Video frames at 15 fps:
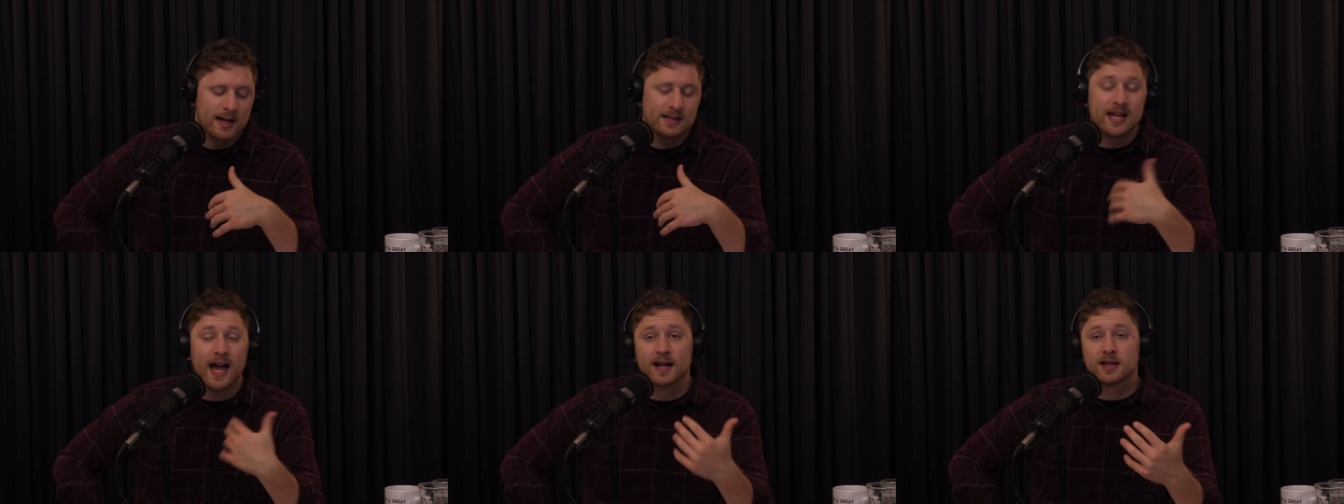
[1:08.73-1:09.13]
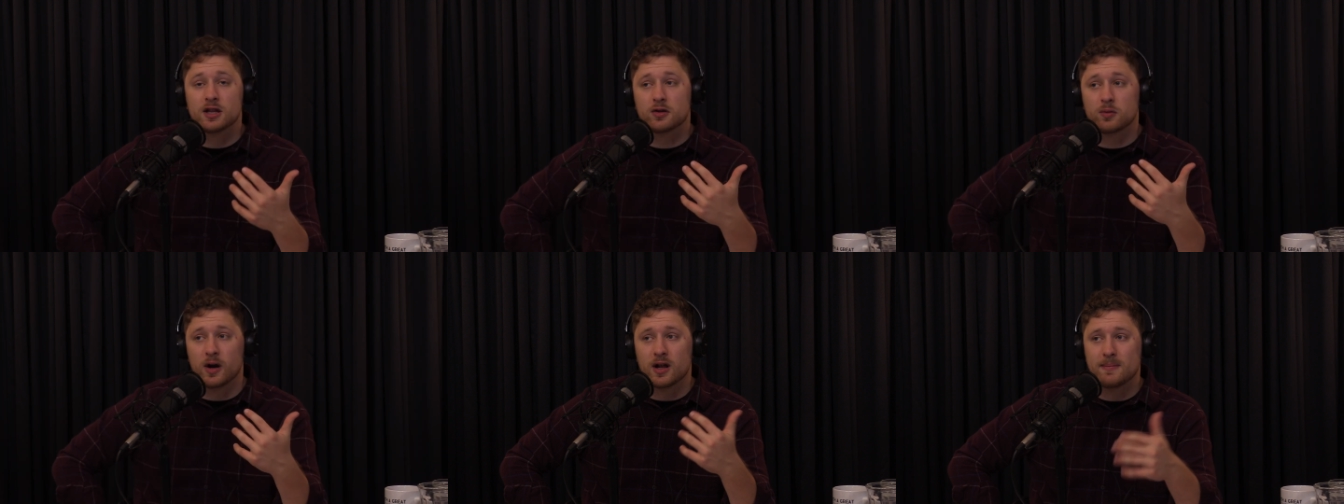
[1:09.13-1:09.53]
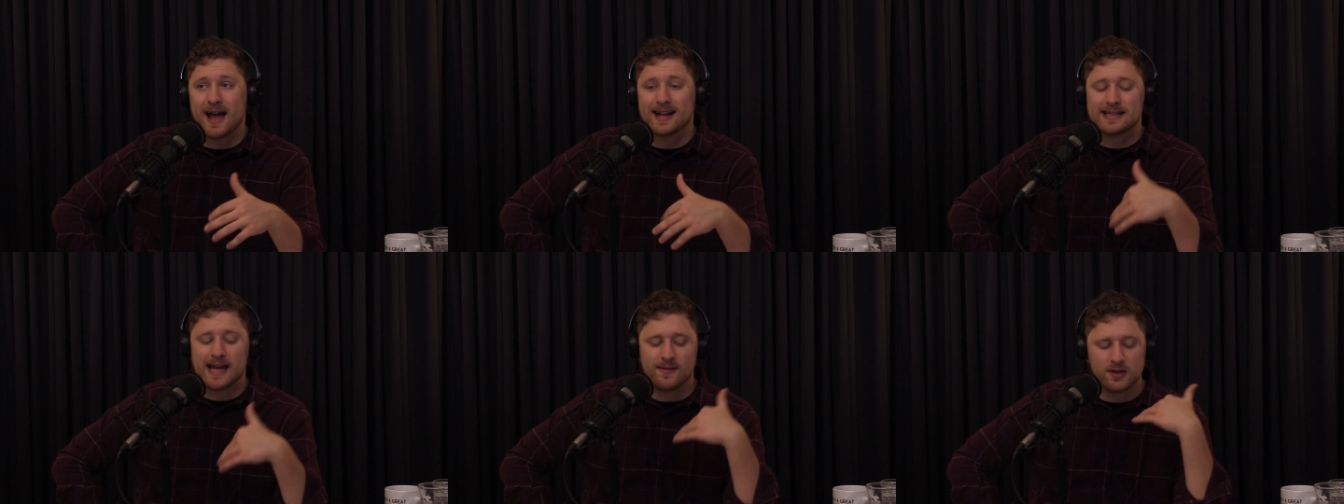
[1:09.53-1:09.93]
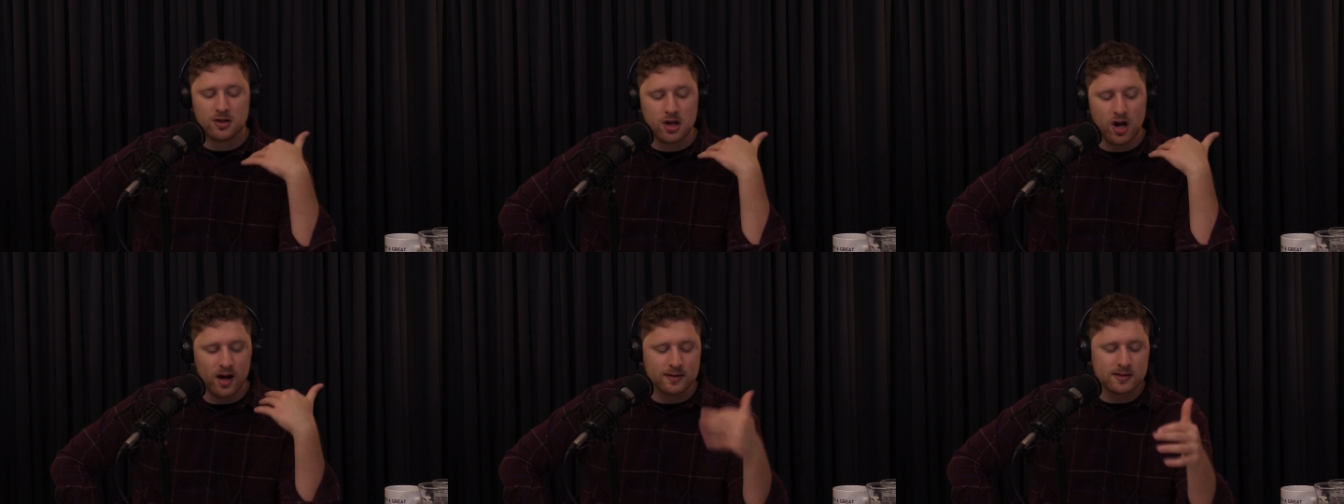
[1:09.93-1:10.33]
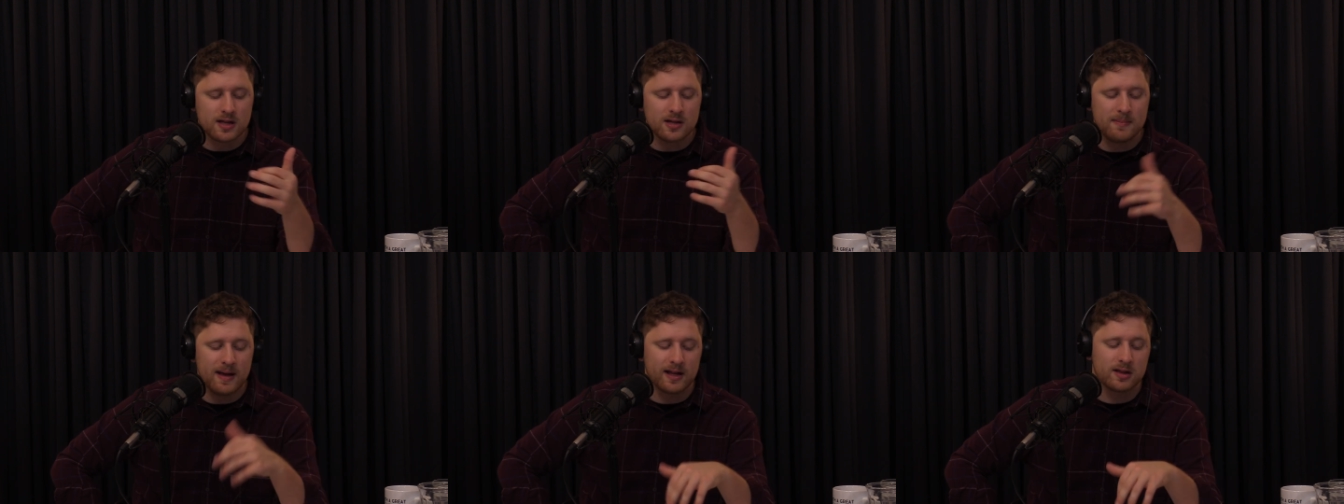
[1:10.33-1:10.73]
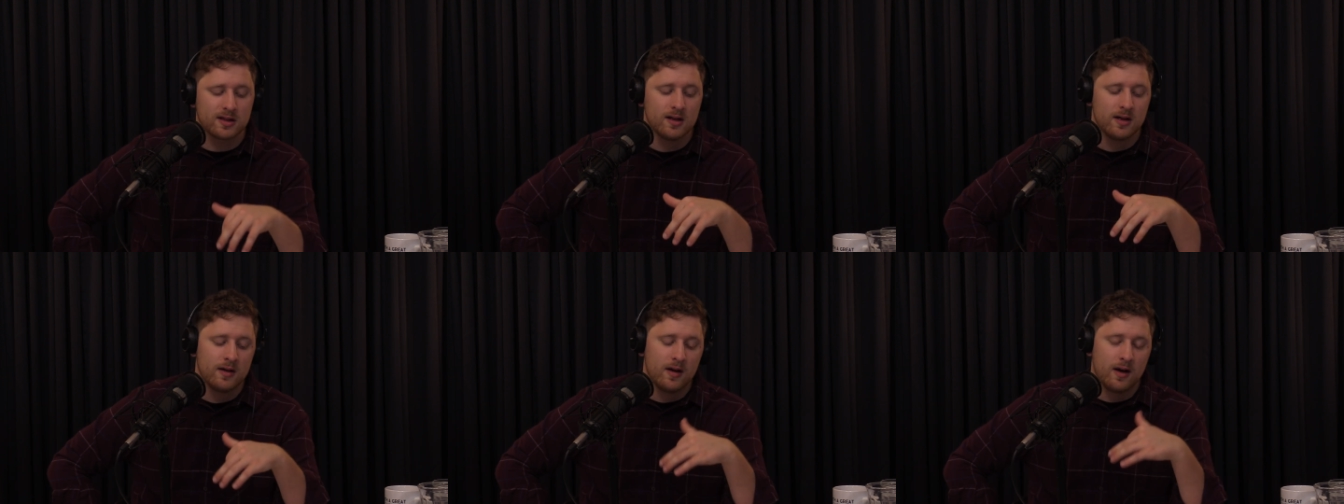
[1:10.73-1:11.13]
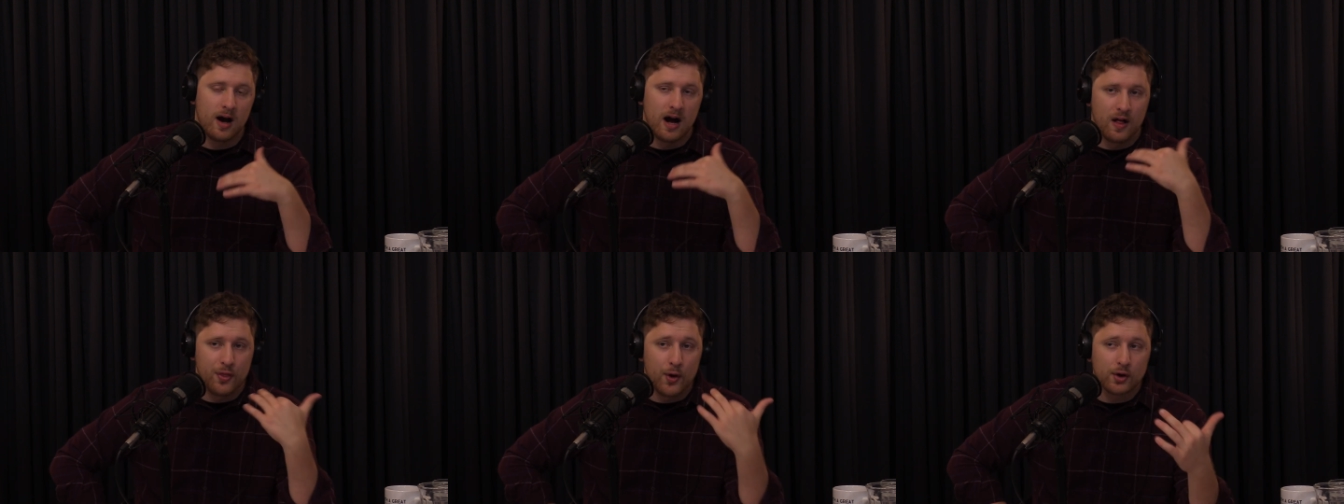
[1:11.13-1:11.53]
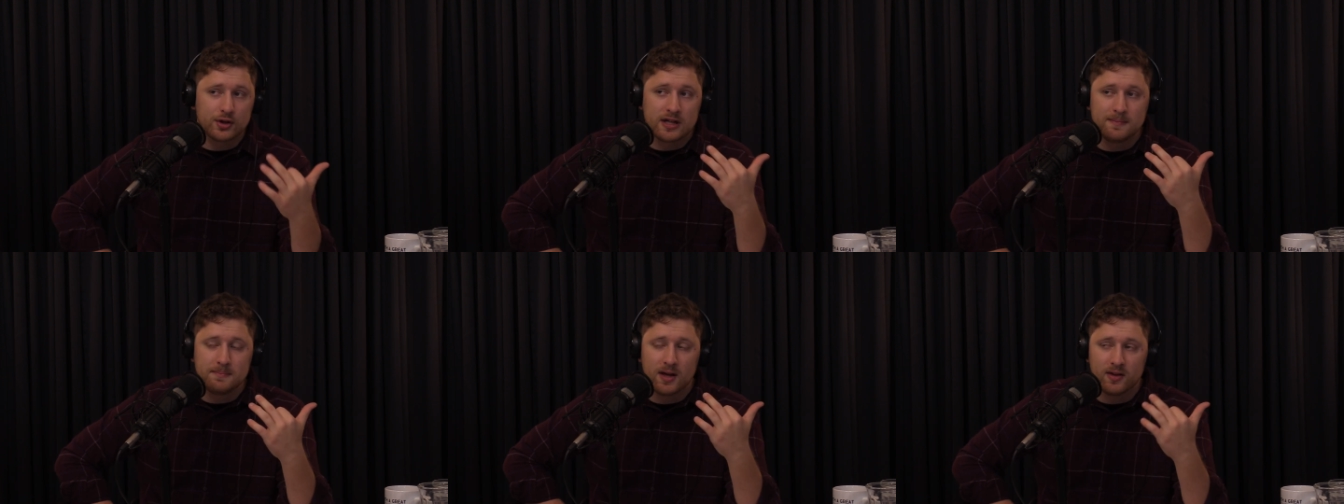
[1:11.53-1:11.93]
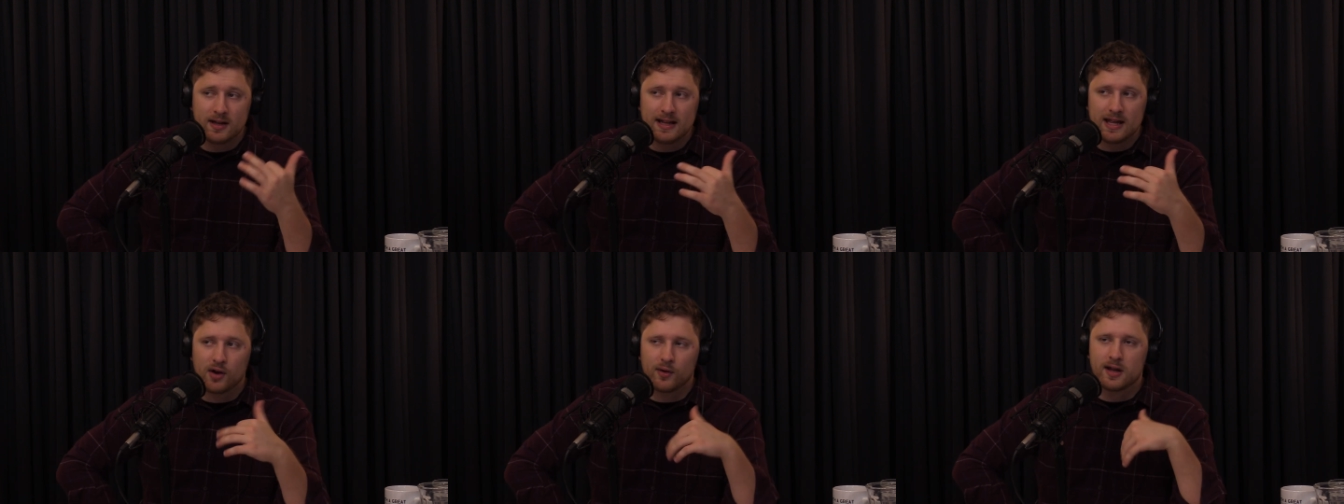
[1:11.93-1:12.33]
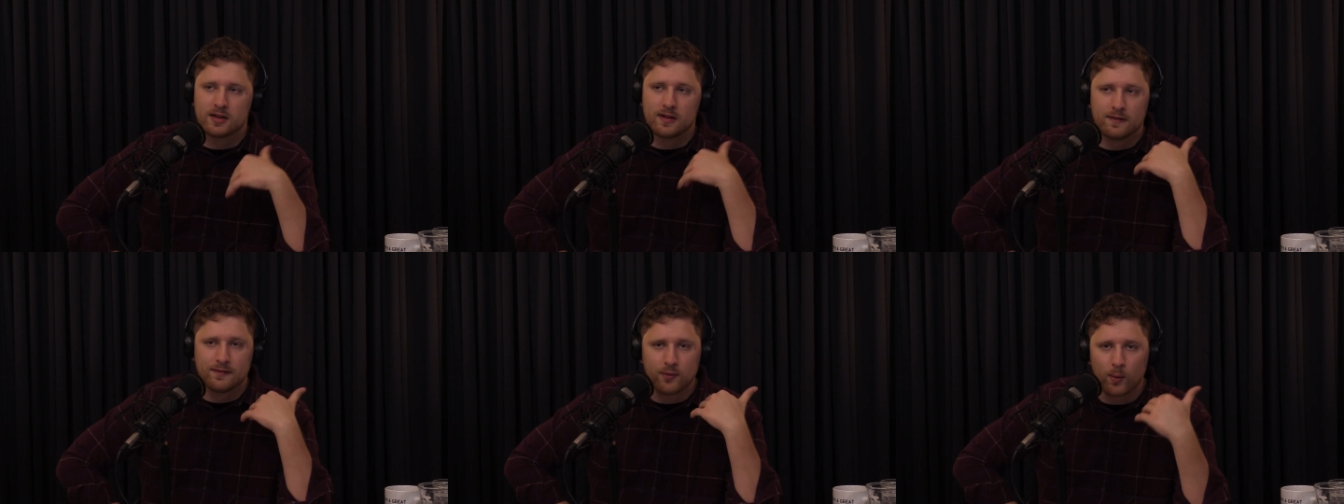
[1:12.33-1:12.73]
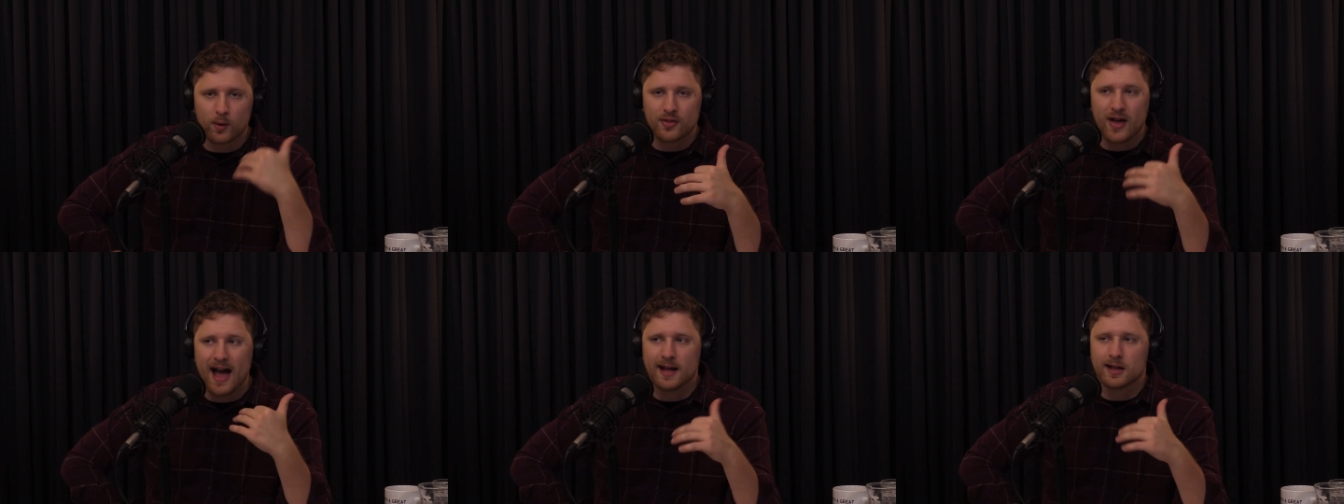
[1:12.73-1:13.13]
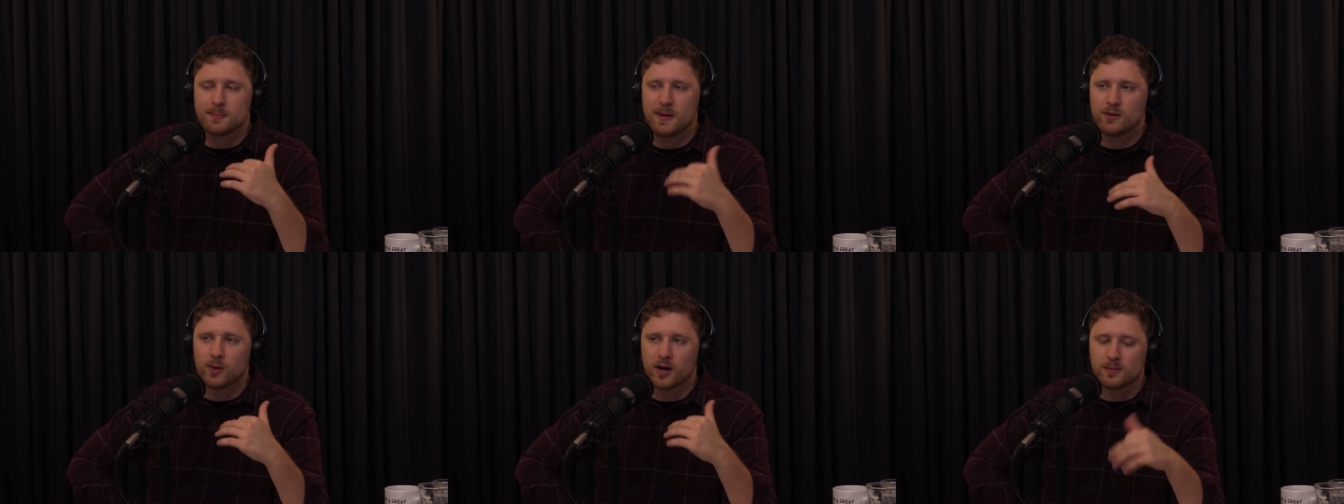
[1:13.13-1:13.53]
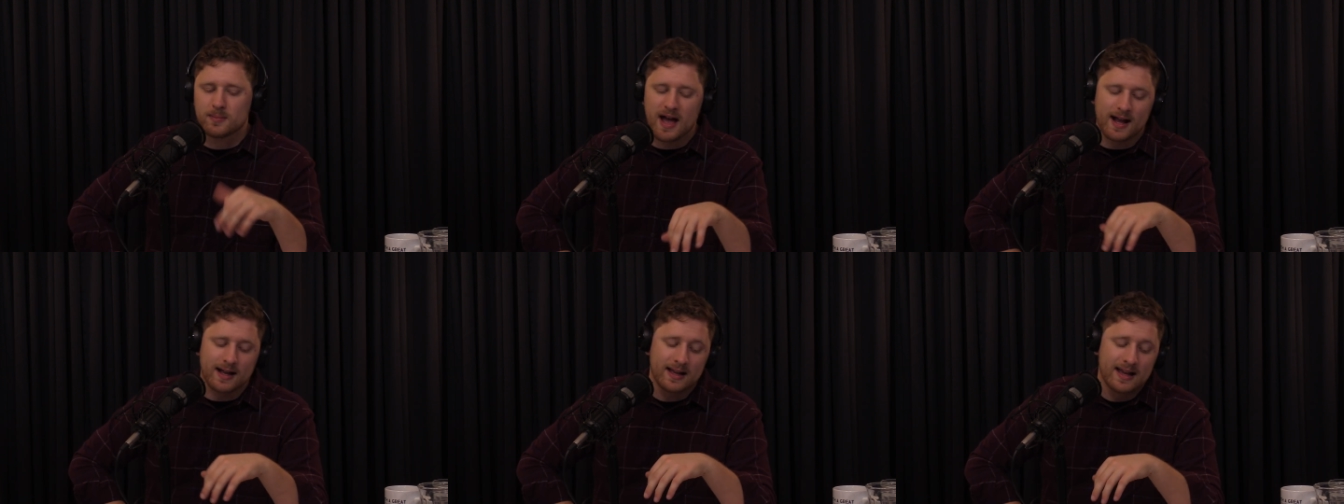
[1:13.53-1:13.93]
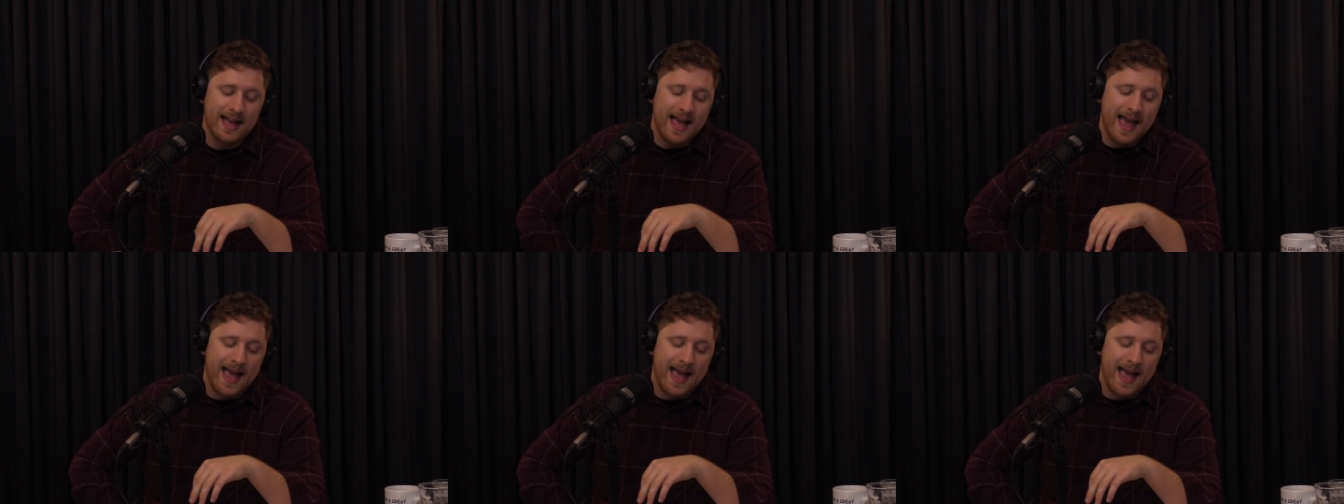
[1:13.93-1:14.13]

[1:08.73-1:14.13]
Texans running back David Johnson makes $13 million a year. He's the fourth highest paid running back.